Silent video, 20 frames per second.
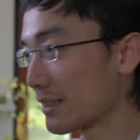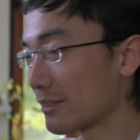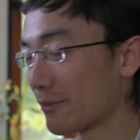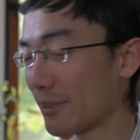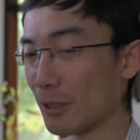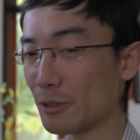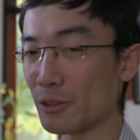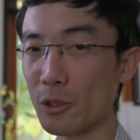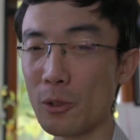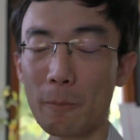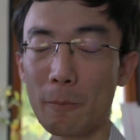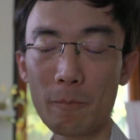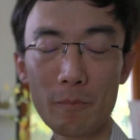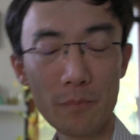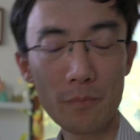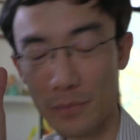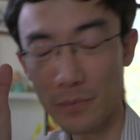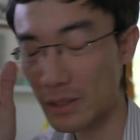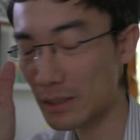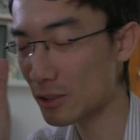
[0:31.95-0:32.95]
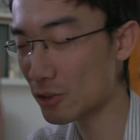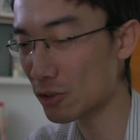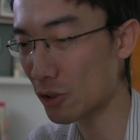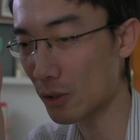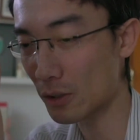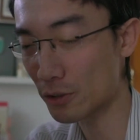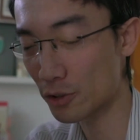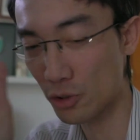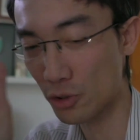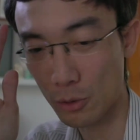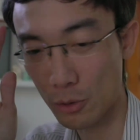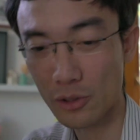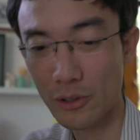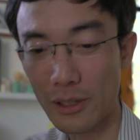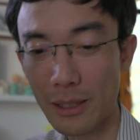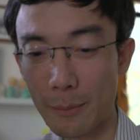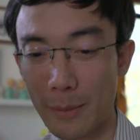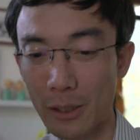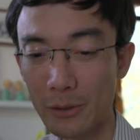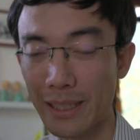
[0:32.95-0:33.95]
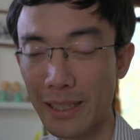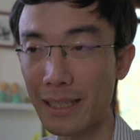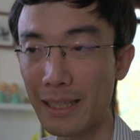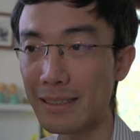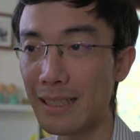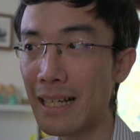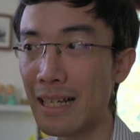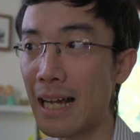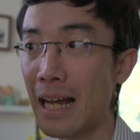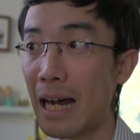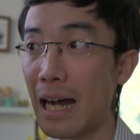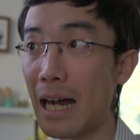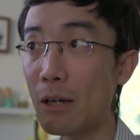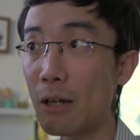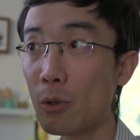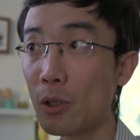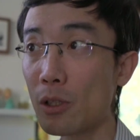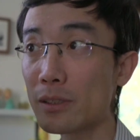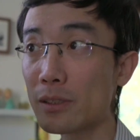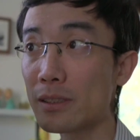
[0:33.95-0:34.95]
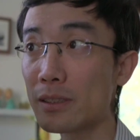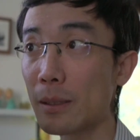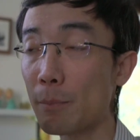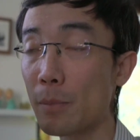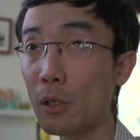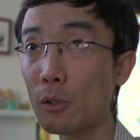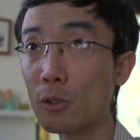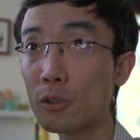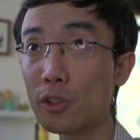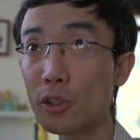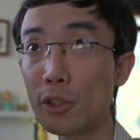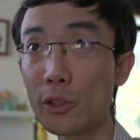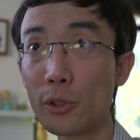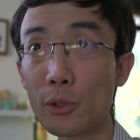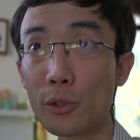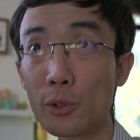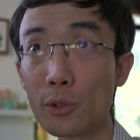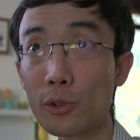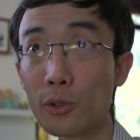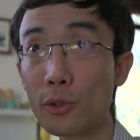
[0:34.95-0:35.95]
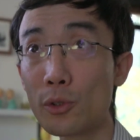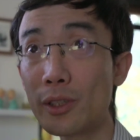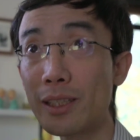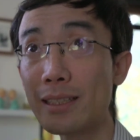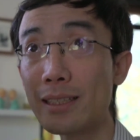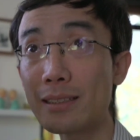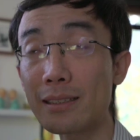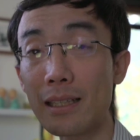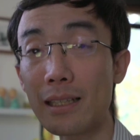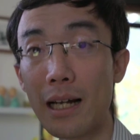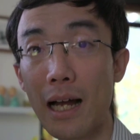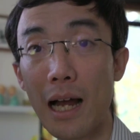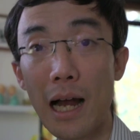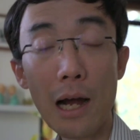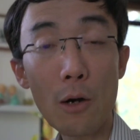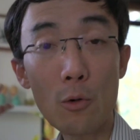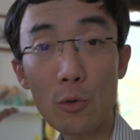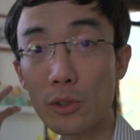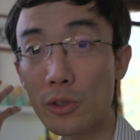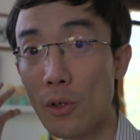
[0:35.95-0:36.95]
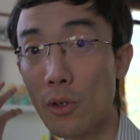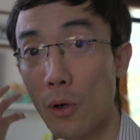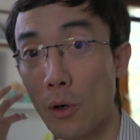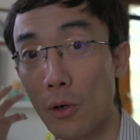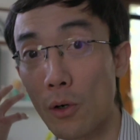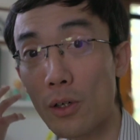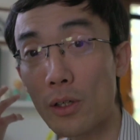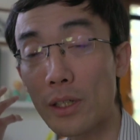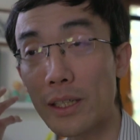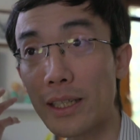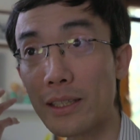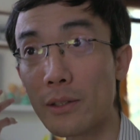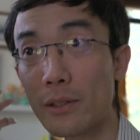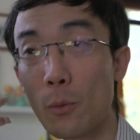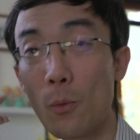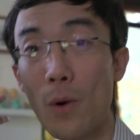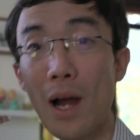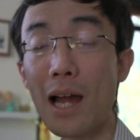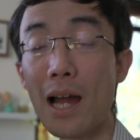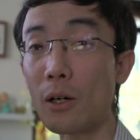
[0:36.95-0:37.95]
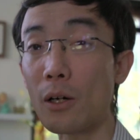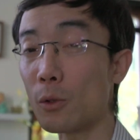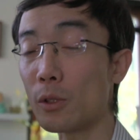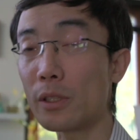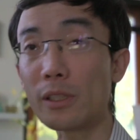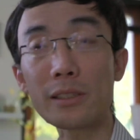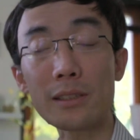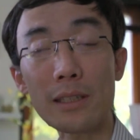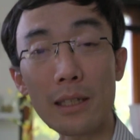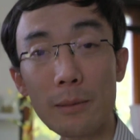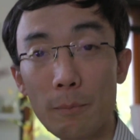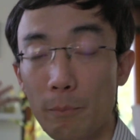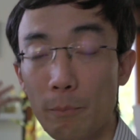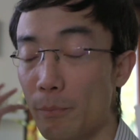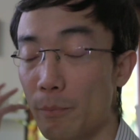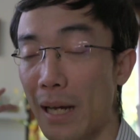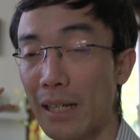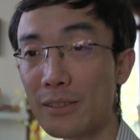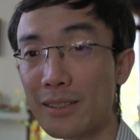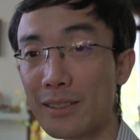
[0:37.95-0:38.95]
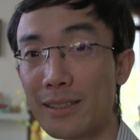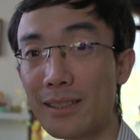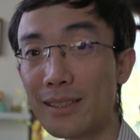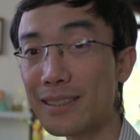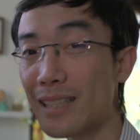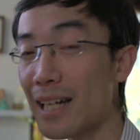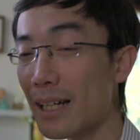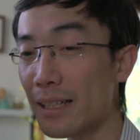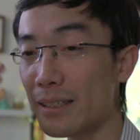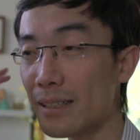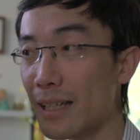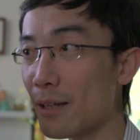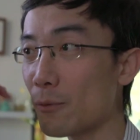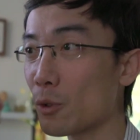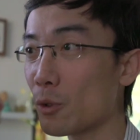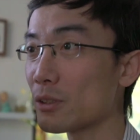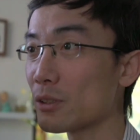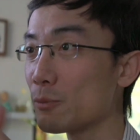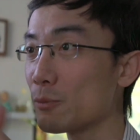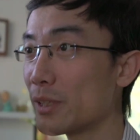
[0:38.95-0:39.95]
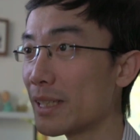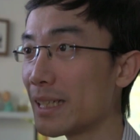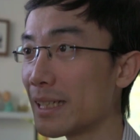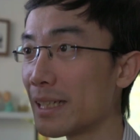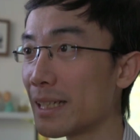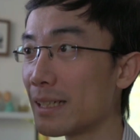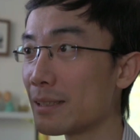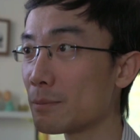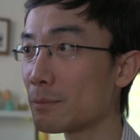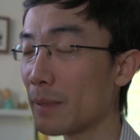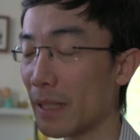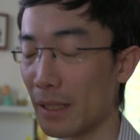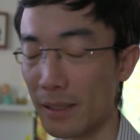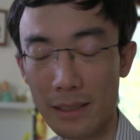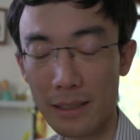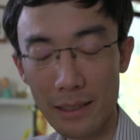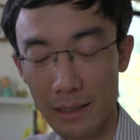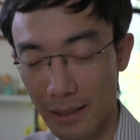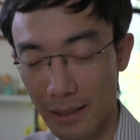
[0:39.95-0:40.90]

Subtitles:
failed. So sorry about that. I was supposed to do this outdoor in the wild. It's by the seaside. That was really nice. But